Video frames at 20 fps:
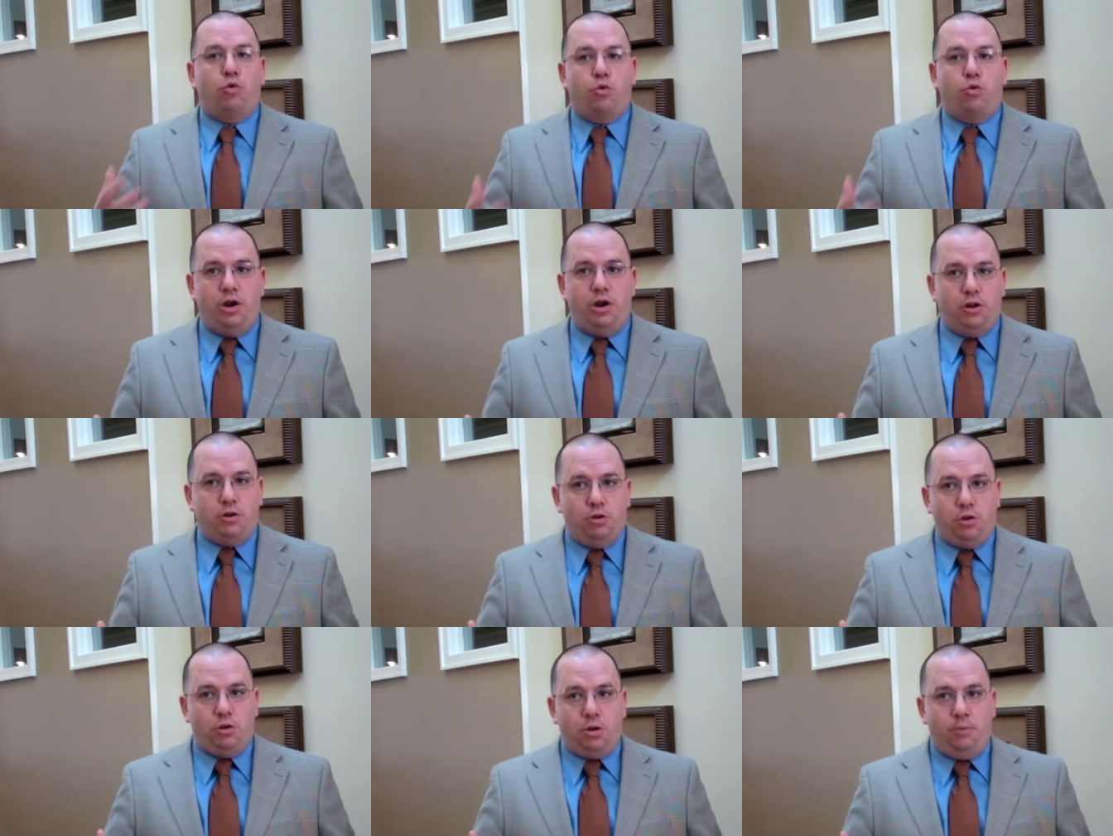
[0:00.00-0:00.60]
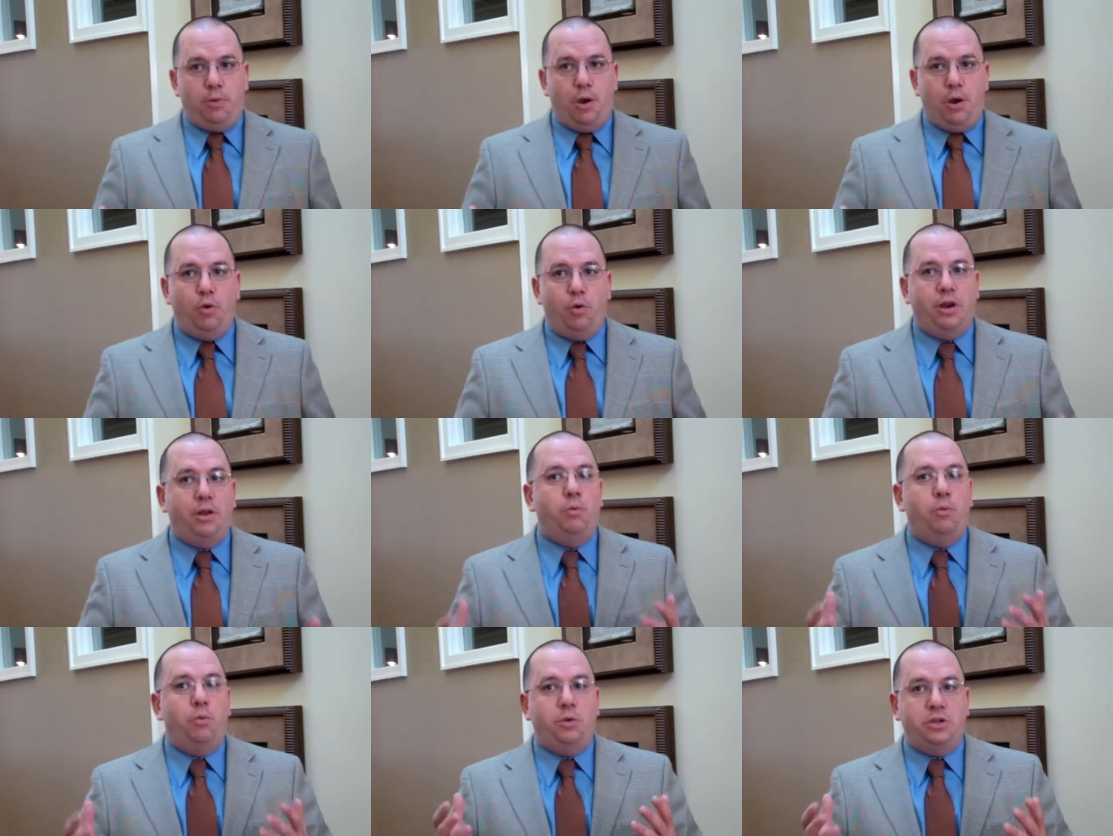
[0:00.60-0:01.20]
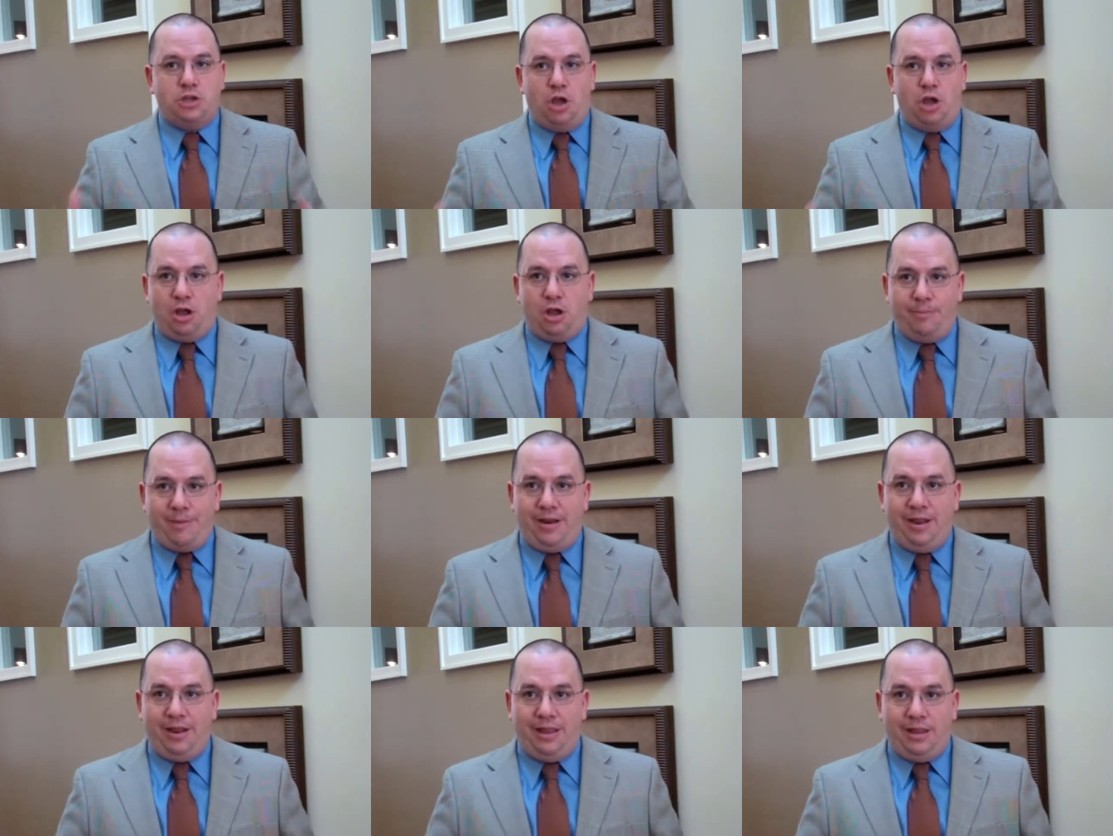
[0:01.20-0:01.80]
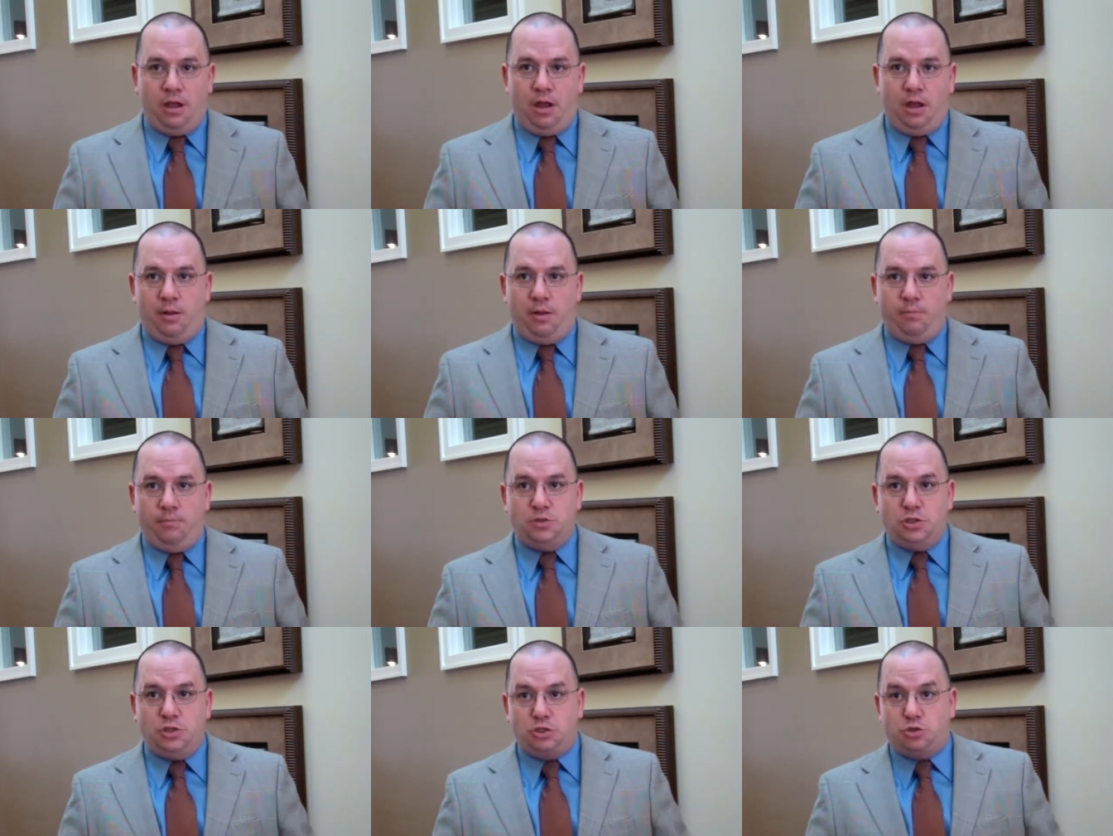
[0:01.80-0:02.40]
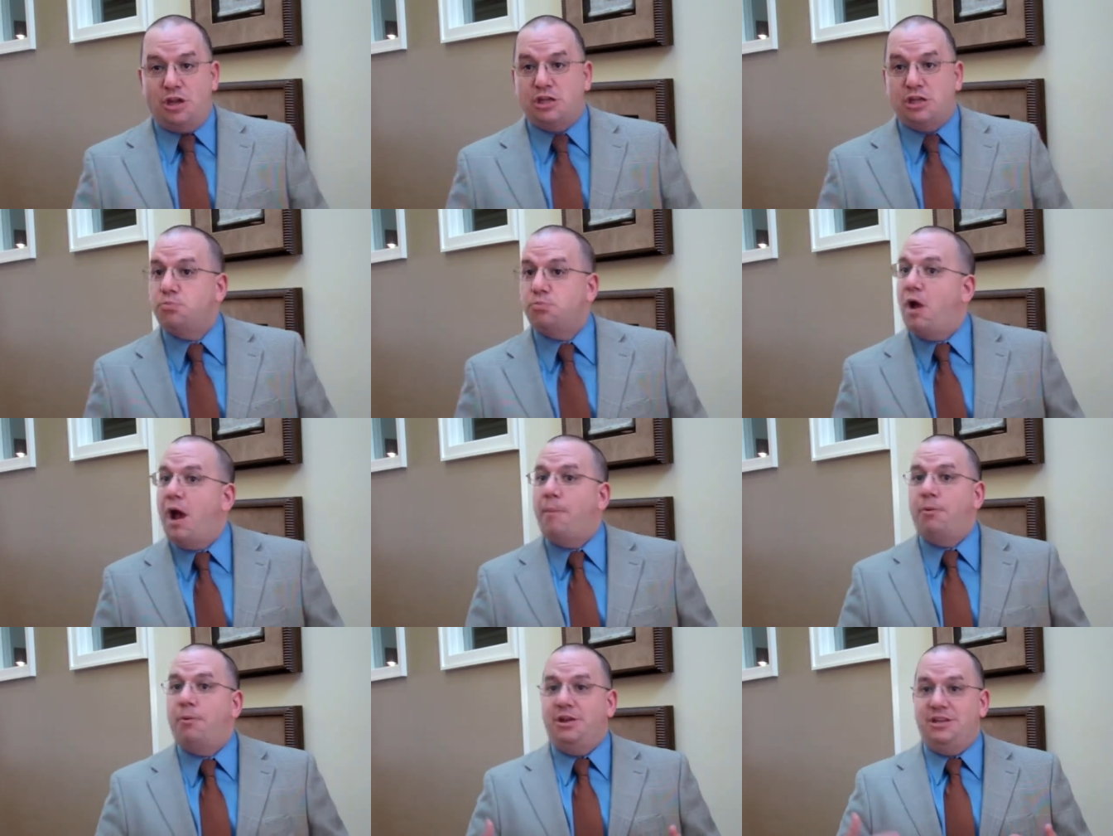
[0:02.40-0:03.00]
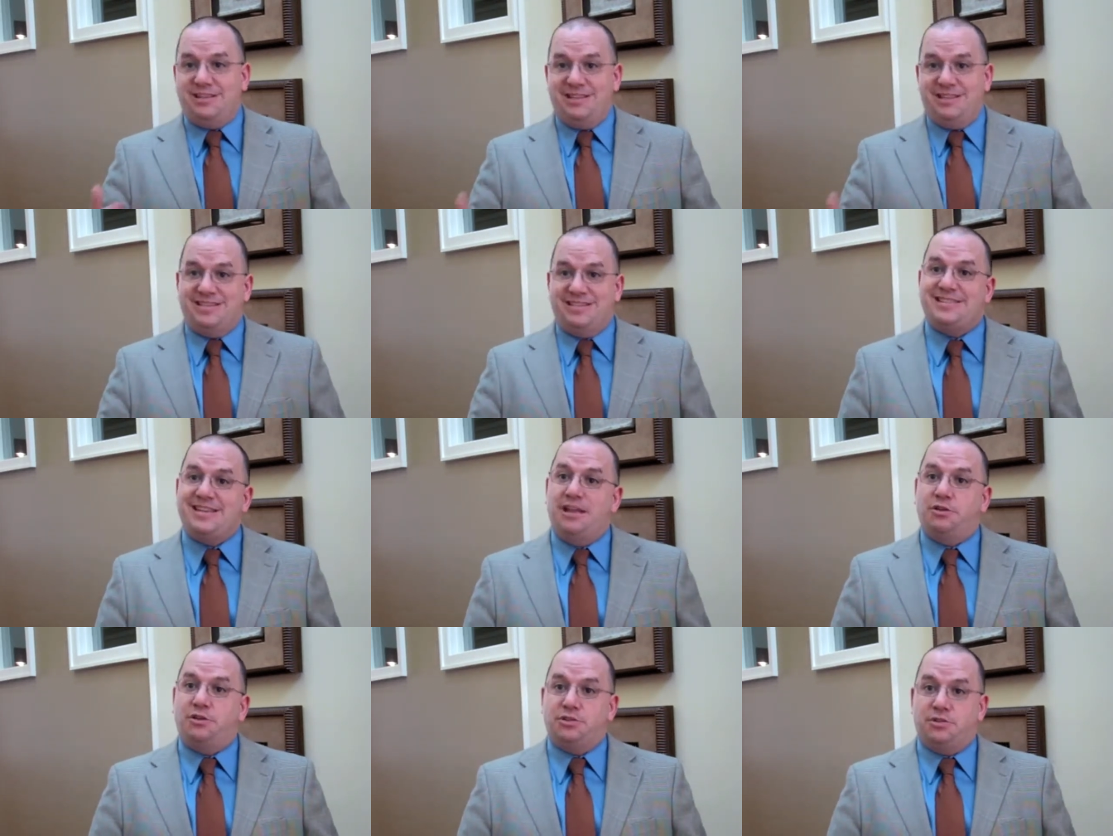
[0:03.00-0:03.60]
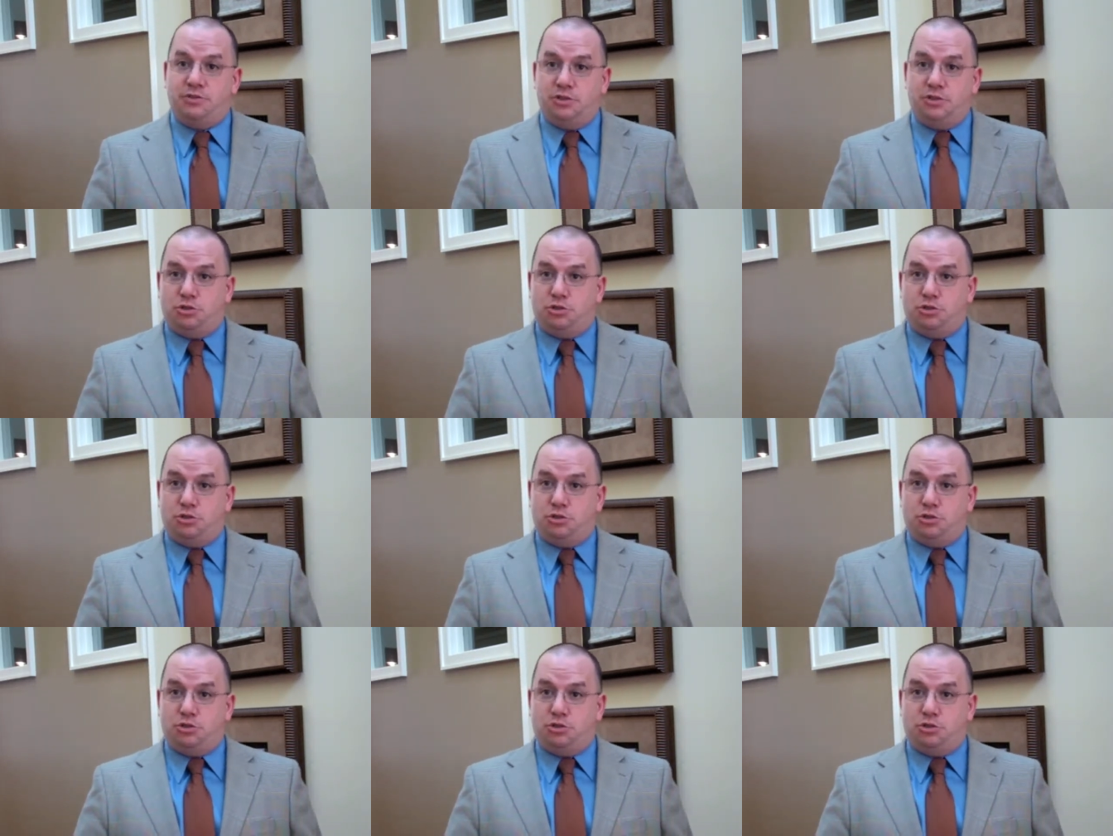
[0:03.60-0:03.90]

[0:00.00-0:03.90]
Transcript: critical component when we talk about eh, um, distressed properties and the sales of